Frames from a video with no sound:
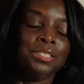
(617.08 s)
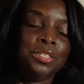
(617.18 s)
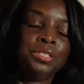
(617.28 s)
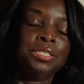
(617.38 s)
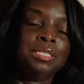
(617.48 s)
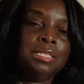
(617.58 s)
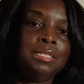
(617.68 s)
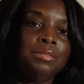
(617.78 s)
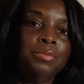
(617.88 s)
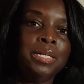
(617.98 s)
you know,
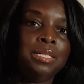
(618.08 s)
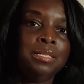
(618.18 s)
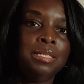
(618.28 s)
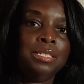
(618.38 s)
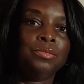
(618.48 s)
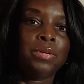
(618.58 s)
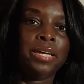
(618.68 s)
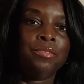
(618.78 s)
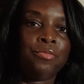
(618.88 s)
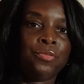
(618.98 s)
see what is
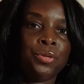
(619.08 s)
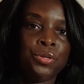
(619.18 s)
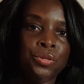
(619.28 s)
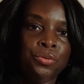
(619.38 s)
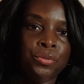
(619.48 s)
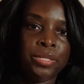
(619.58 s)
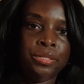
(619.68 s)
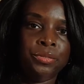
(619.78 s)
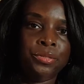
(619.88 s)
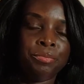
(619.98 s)
right for you
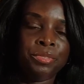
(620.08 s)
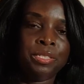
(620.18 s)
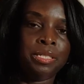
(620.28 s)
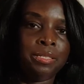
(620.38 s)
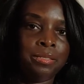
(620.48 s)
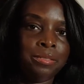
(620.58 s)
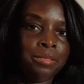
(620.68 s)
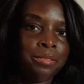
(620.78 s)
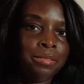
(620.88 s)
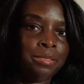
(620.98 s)
in your
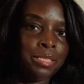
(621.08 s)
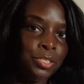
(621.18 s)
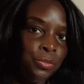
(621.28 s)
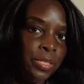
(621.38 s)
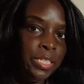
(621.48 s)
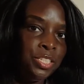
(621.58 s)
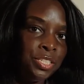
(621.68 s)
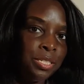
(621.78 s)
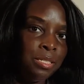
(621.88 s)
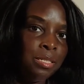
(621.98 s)
particular
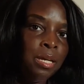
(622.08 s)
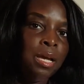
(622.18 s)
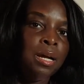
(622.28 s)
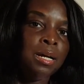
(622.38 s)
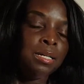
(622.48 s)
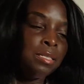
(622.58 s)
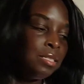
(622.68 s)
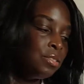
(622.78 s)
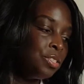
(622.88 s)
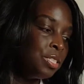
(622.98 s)
situation.
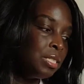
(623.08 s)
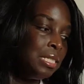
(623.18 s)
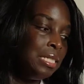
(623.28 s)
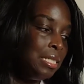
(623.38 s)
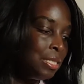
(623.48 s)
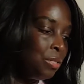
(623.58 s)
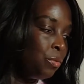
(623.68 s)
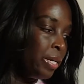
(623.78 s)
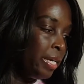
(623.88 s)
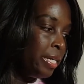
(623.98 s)
These are just easy
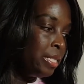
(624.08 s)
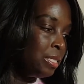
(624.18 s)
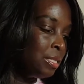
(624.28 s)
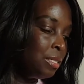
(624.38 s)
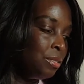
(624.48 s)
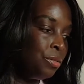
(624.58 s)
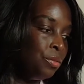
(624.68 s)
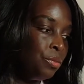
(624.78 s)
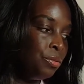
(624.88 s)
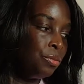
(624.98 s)
ways
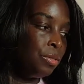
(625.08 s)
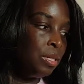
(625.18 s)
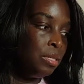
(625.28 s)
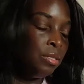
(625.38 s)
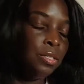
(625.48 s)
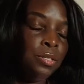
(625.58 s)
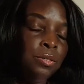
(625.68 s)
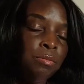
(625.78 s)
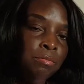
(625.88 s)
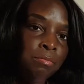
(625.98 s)
to, you
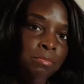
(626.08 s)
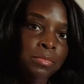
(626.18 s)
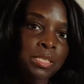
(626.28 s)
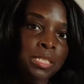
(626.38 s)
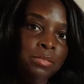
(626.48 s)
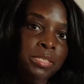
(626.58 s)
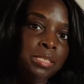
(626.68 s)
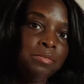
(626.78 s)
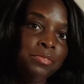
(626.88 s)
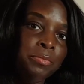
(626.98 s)
know, decrease
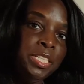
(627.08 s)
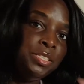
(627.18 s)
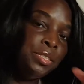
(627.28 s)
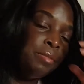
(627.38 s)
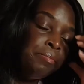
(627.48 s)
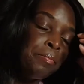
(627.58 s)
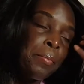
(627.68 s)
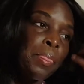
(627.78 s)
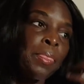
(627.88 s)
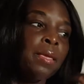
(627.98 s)
inflammation.
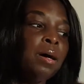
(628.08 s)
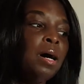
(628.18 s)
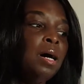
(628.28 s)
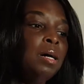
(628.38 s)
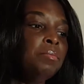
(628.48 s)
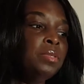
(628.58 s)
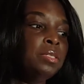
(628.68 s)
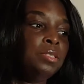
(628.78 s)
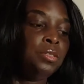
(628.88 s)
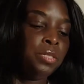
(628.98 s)

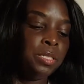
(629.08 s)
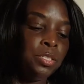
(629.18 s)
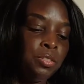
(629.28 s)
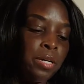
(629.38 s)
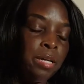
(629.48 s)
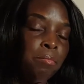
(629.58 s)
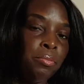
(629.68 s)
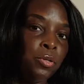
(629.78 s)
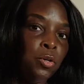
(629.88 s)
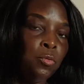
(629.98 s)
You can try
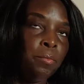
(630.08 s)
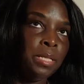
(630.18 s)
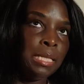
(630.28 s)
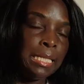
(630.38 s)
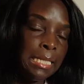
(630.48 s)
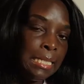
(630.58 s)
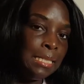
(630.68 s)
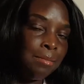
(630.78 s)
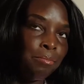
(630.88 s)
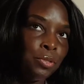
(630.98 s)
bromelain.